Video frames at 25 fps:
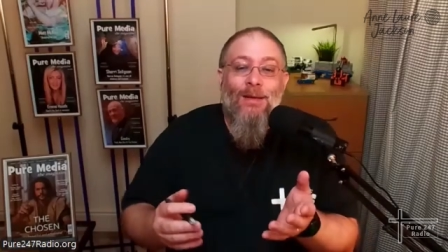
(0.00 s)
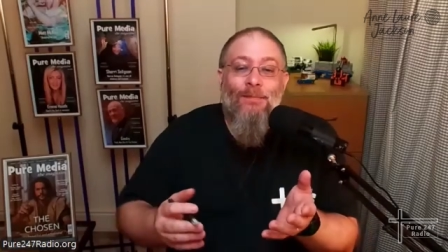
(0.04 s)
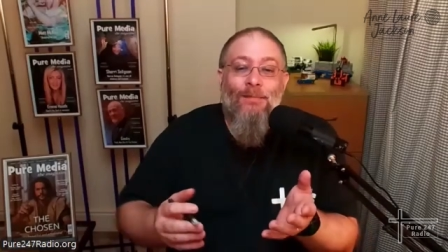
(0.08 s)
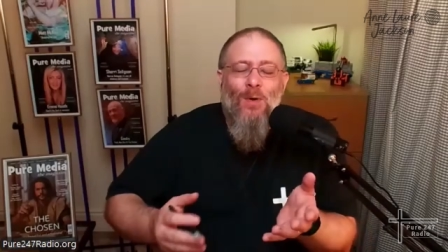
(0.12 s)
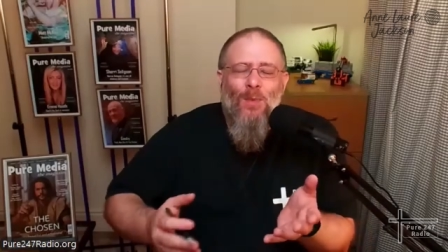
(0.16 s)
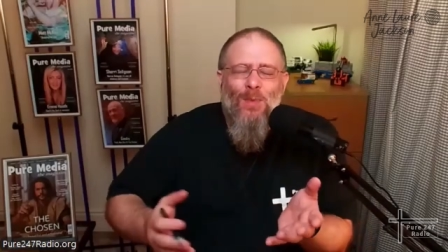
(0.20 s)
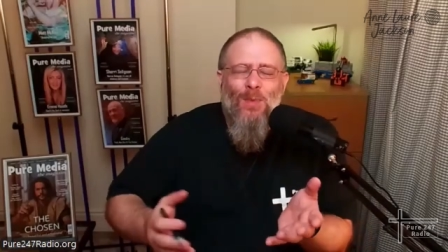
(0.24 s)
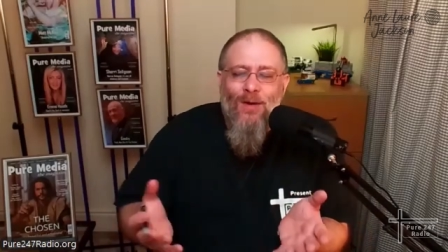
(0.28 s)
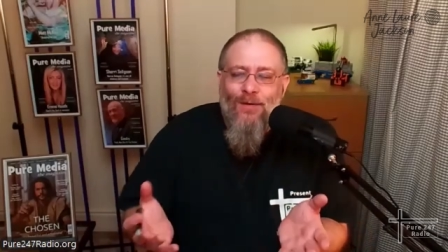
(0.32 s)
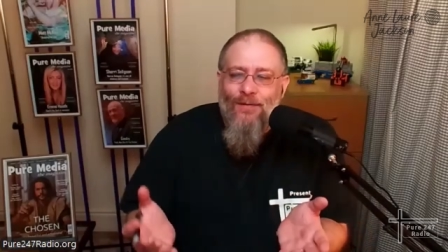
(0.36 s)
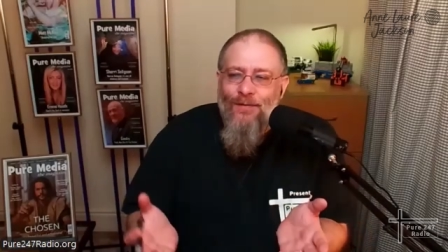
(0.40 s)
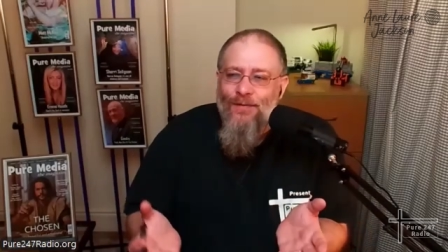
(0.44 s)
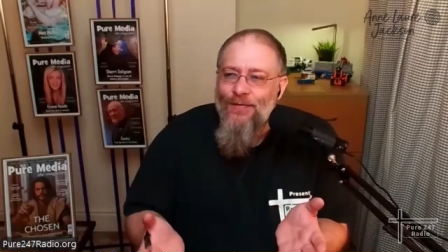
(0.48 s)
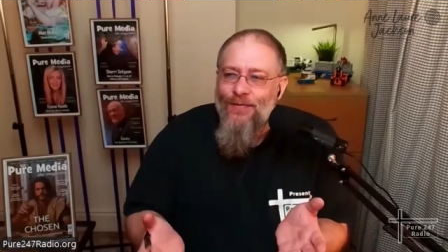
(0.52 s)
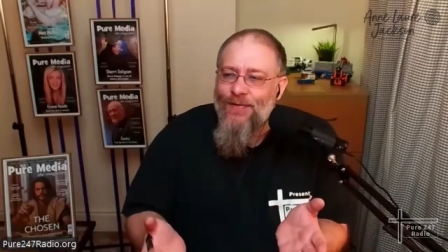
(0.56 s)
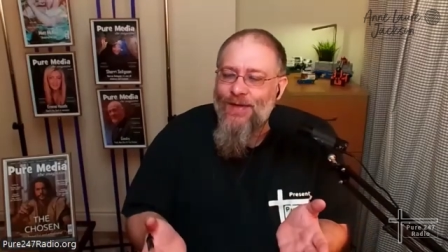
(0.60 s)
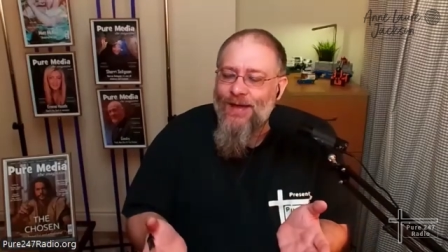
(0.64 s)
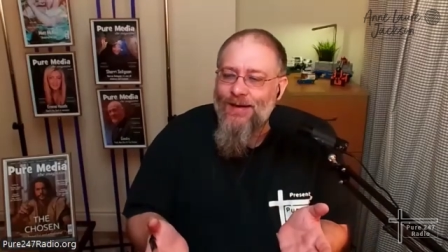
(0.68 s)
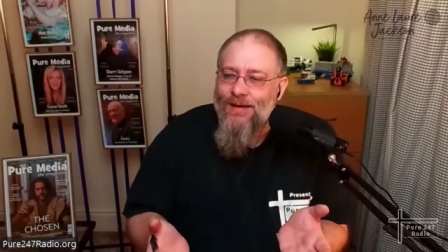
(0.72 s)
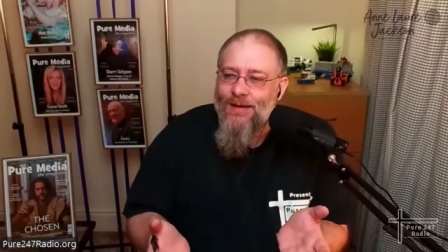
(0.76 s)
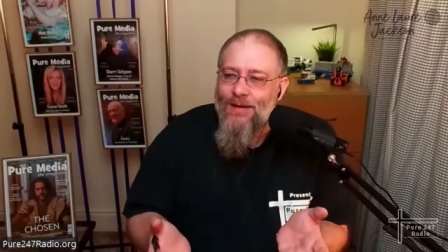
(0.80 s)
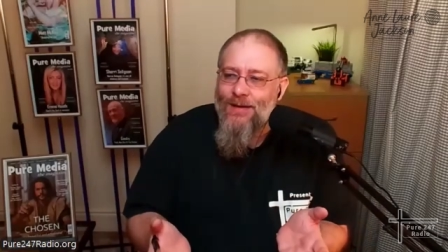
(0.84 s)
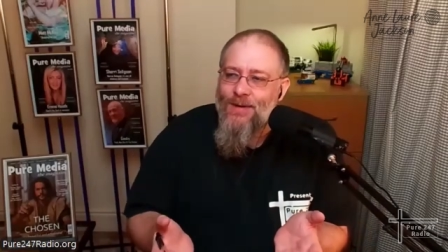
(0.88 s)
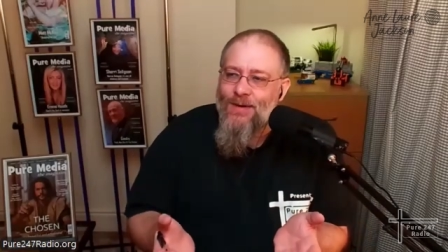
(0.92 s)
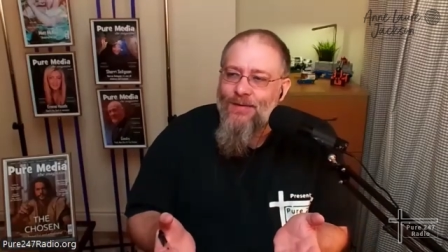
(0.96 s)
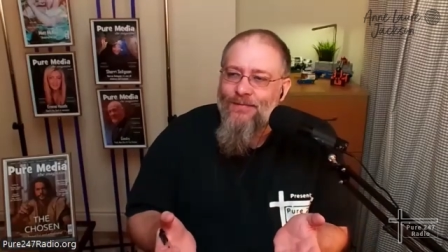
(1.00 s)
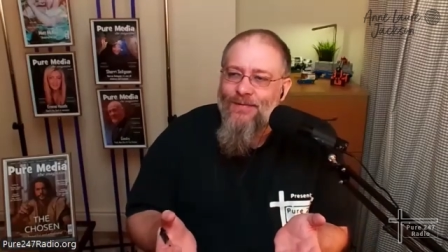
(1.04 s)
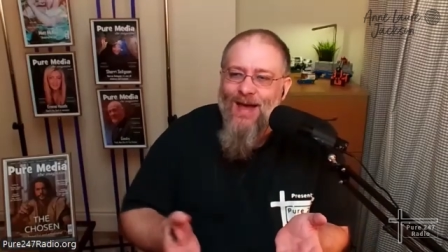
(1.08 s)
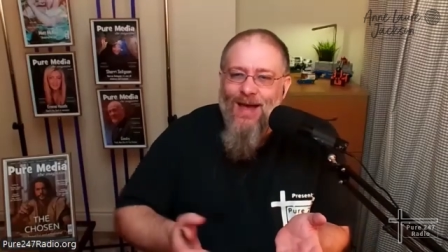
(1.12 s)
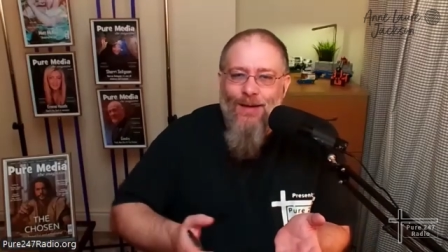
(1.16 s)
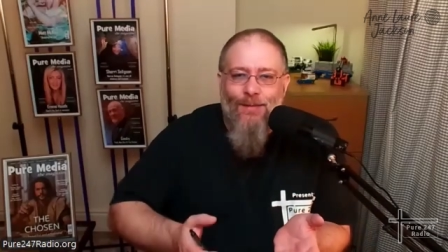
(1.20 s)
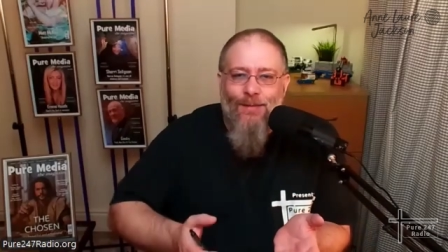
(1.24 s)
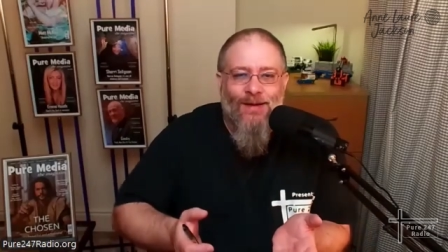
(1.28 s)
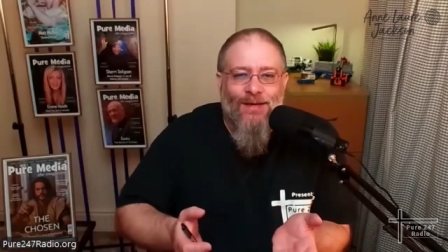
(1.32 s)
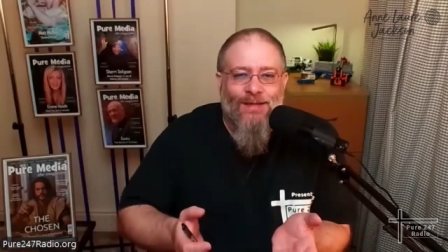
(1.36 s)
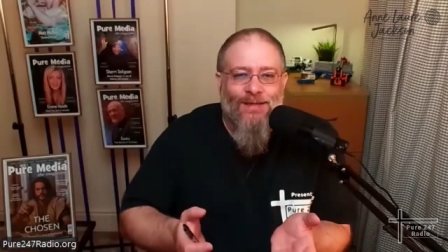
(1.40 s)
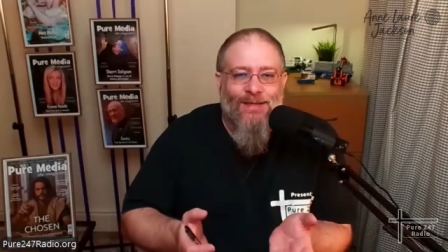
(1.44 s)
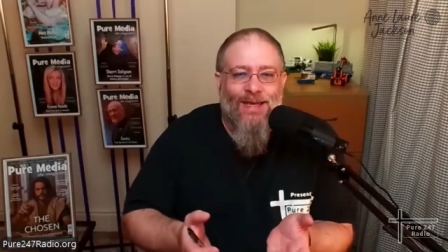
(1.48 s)
But we often think, don't we, of
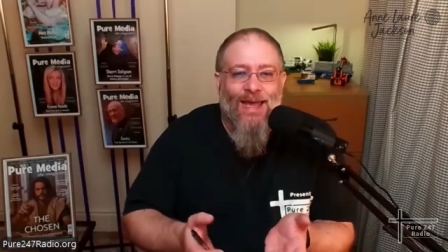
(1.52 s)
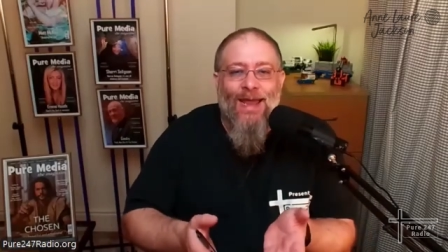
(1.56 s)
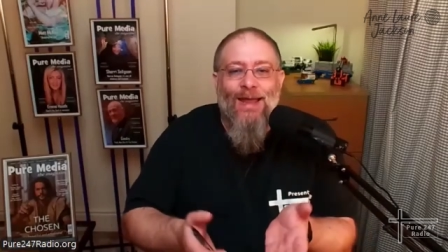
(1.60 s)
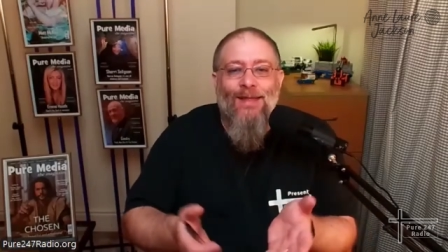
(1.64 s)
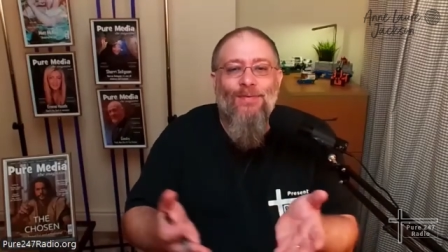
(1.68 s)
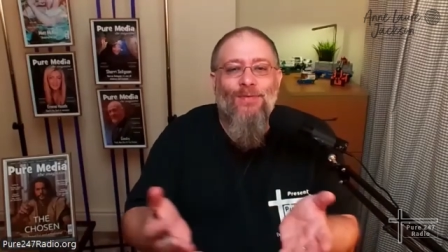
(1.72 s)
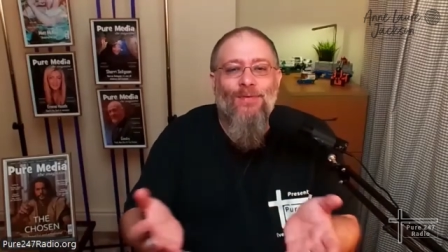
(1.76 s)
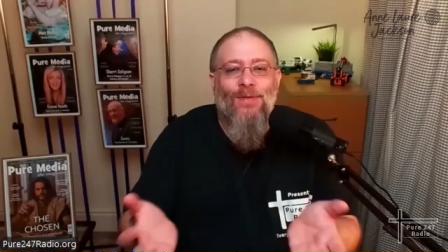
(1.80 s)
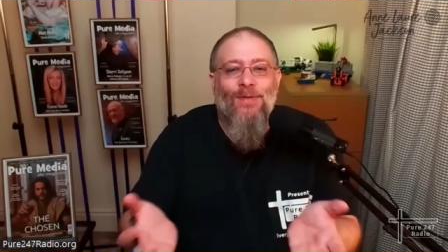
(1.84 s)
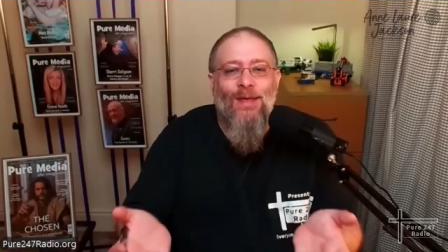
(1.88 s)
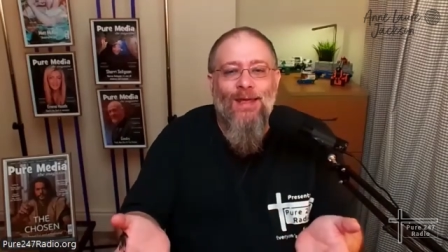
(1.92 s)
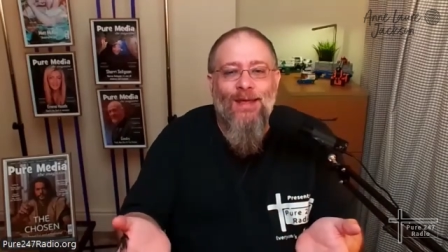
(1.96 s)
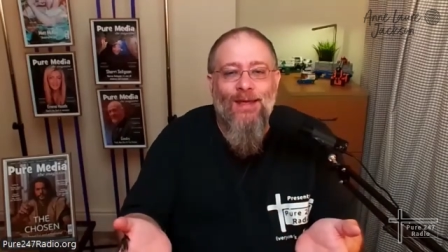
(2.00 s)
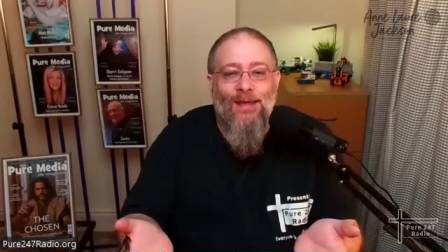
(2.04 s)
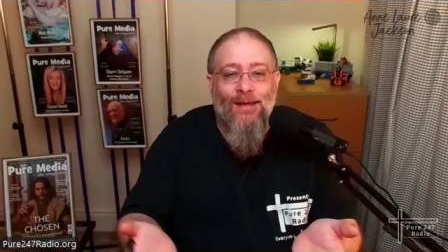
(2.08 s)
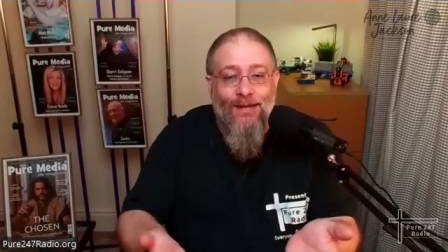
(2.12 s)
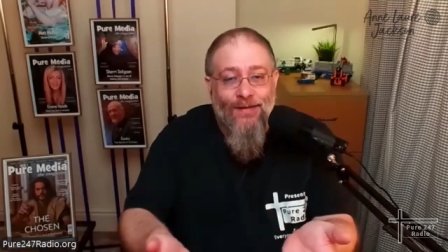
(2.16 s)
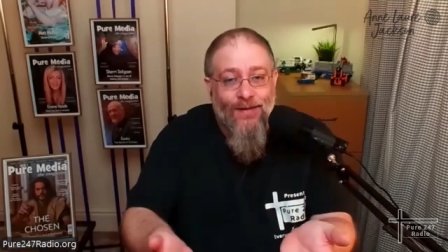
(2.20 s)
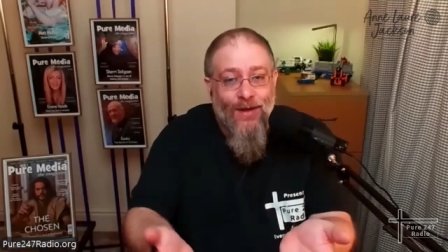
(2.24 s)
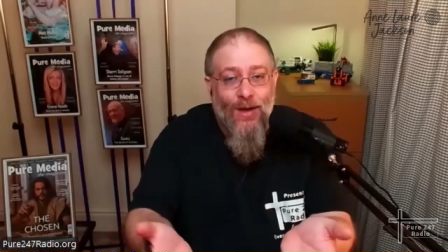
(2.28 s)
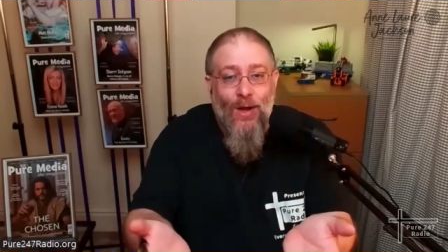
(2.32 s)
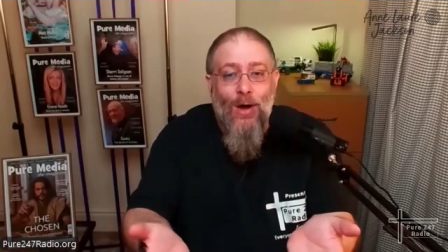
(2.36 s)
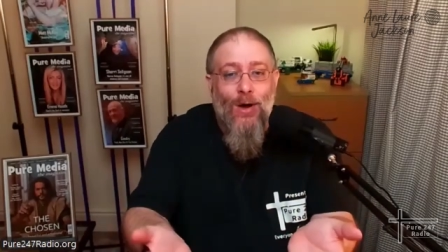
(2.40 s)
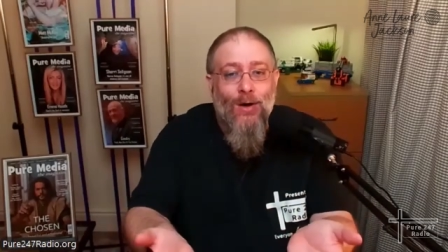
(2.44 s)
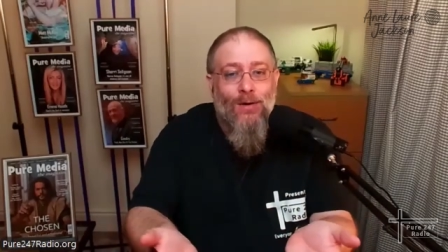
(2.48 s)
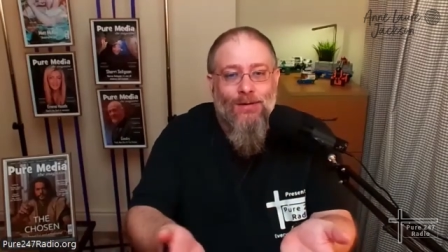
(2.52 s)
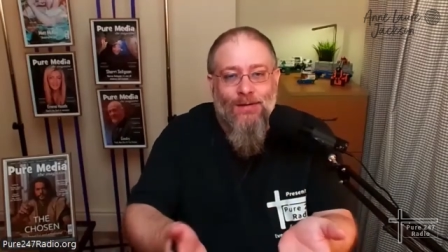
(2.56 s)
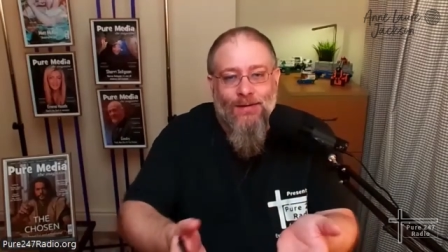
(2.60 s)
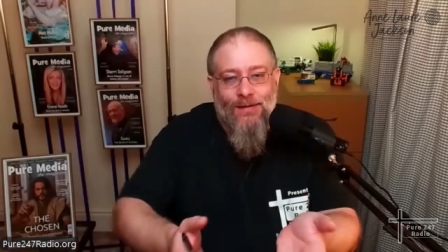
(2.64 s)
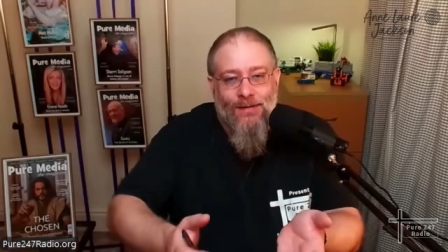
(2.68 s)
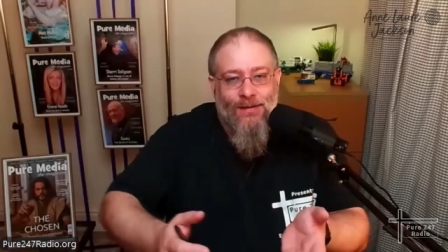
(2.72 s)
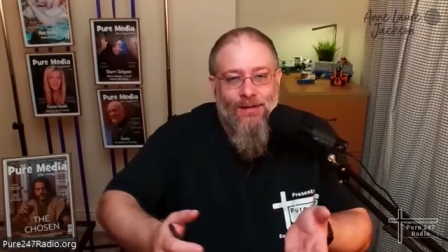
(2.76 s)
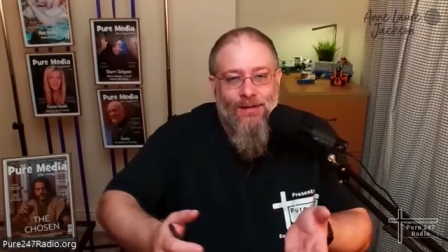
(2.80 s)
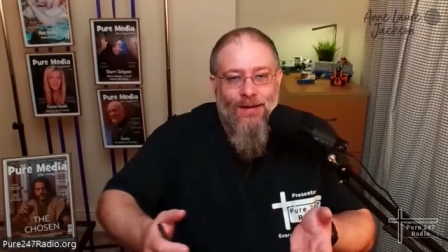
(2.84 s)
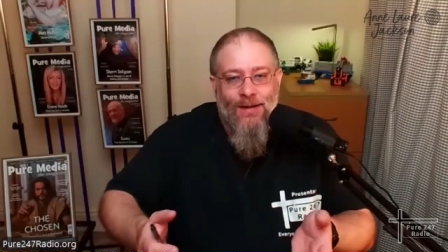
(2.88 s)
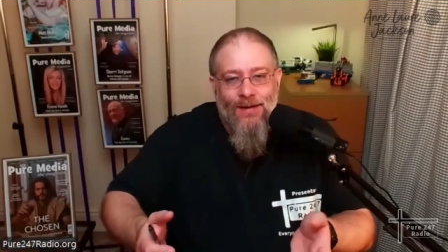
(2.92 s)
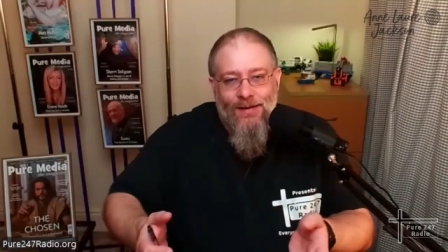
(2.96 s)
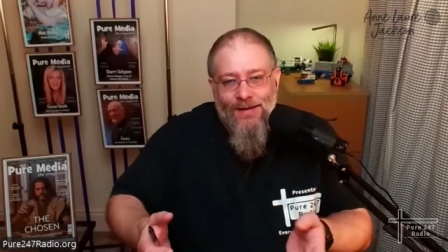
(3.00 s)
hammocks in the garden.